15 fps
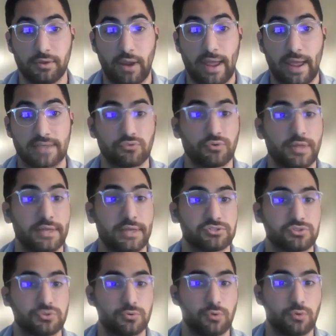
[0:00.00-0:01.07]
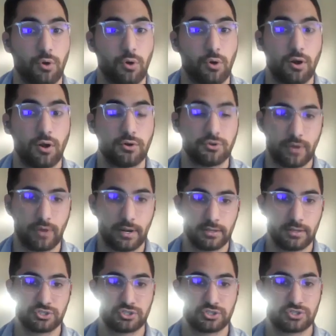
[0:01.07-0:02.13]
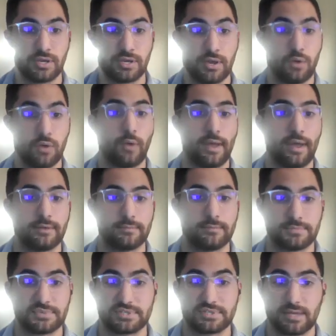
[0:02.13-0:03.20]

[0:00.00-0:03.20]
As it relates to our underwriting, just Wayne